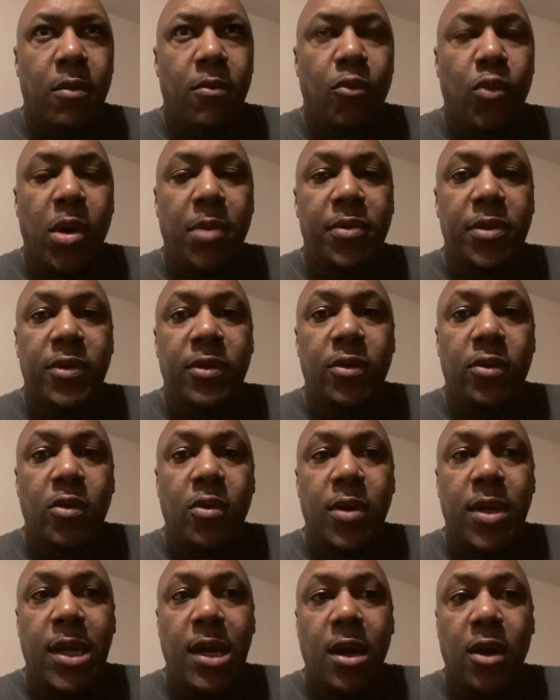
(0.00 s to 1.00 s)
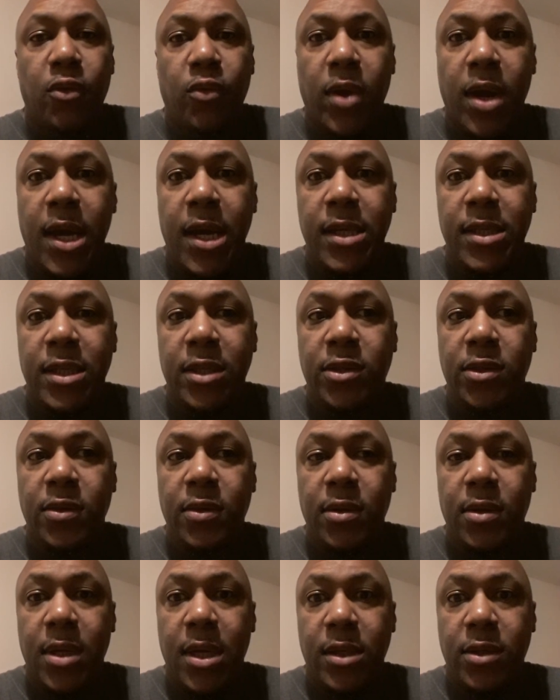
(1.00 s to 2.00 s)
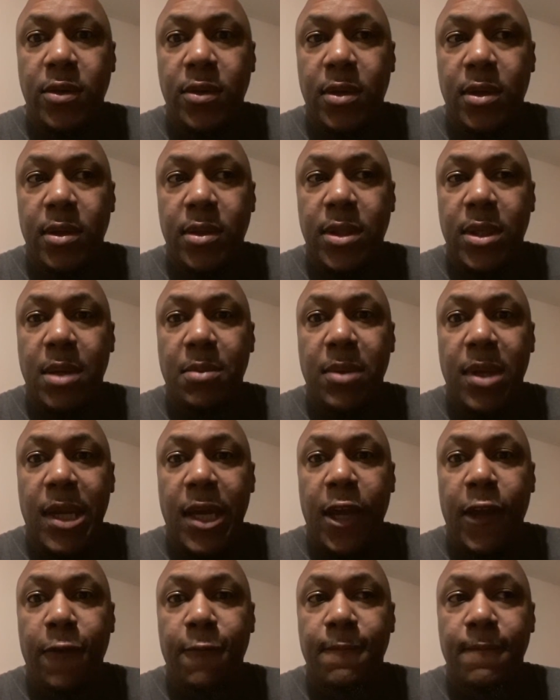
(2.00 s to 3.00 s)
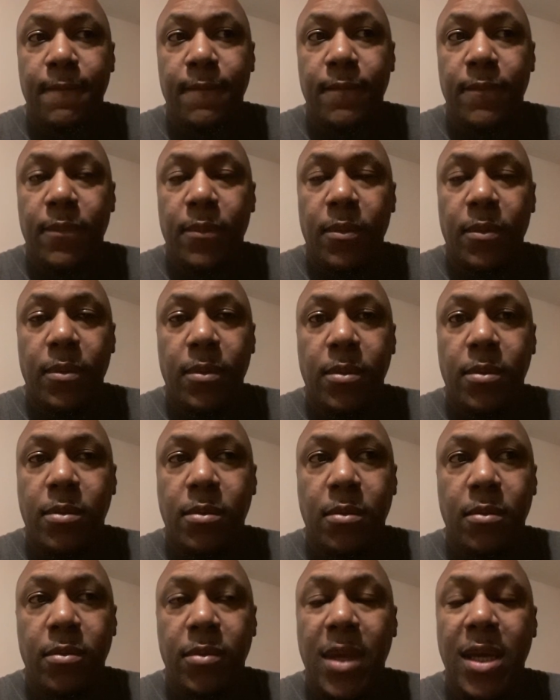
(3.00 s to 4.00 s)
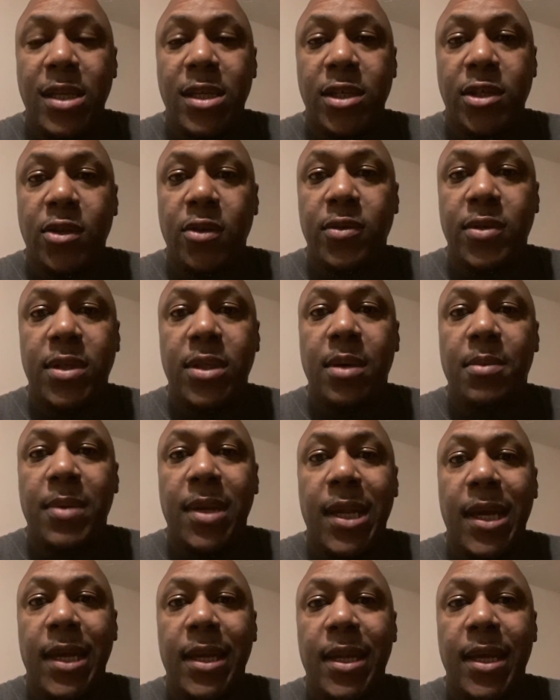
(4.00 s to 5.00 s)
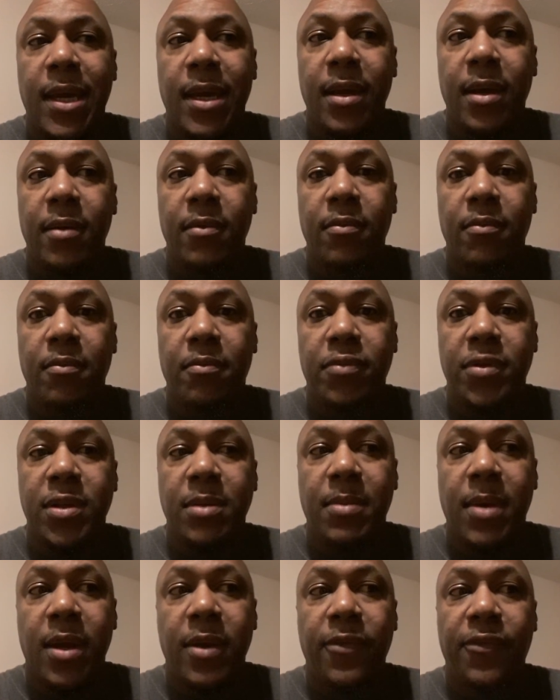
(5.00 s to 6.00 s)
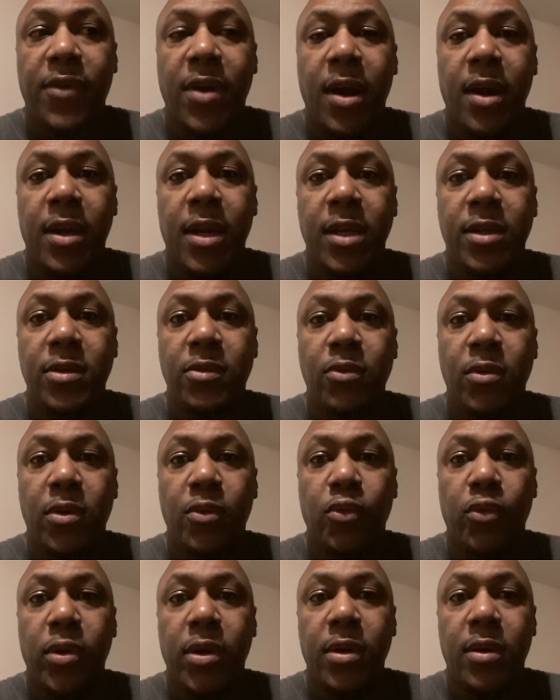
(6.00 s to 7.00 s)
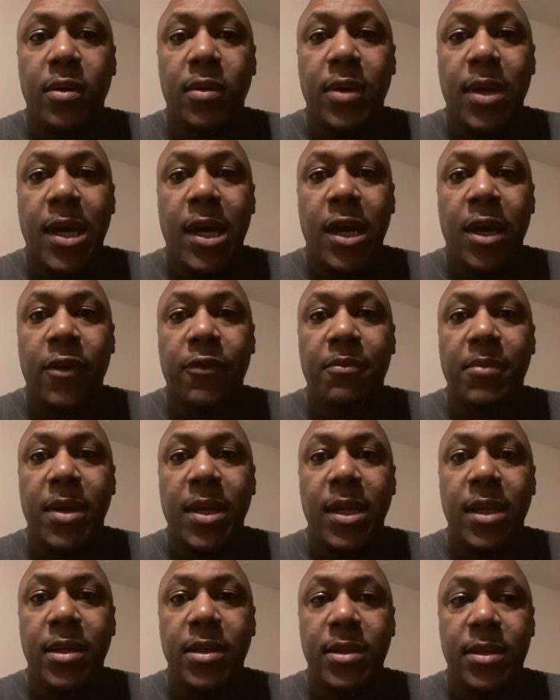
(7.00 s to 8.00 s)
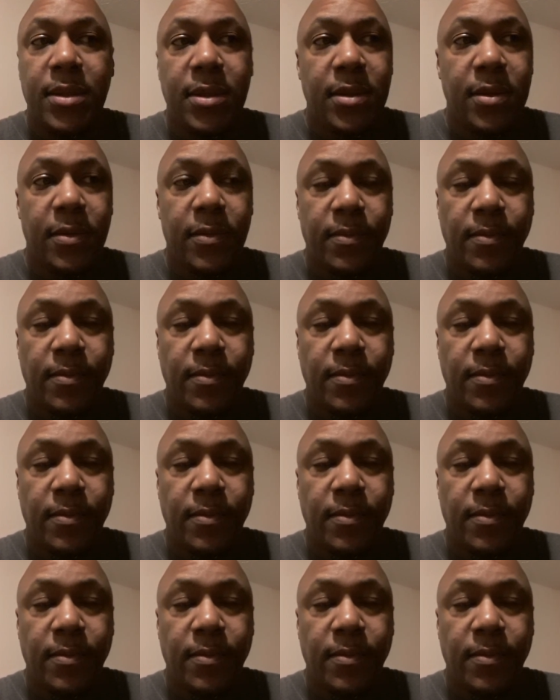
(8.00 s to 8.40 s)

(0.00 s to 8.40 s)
weapons going down range that you could simulate. They just don't simulate that somebody firing at you with real live bullets